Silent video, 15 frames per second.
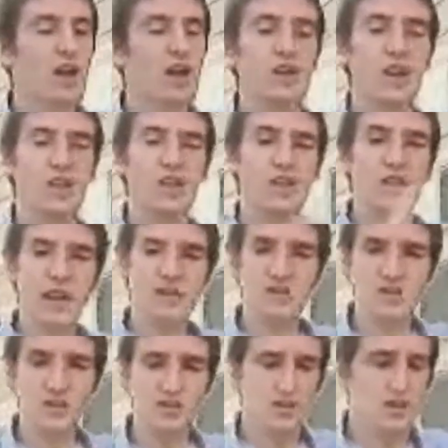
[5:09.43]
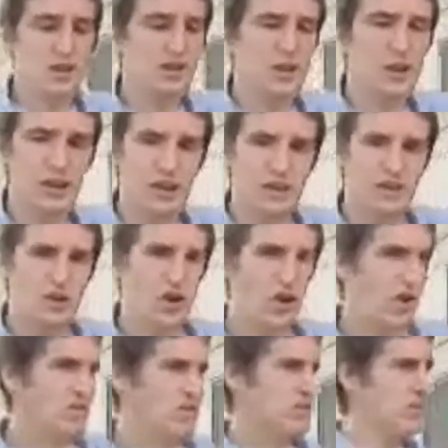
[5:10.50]
Now the next little thing, you're going to give your
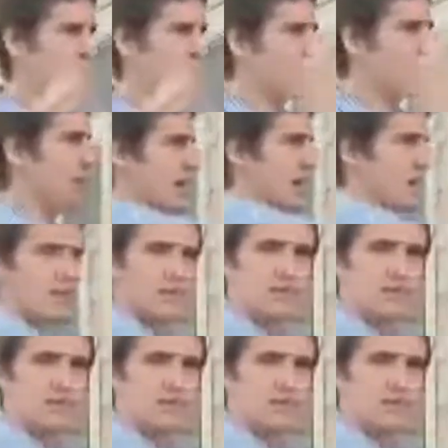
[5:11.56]
arm some momentum,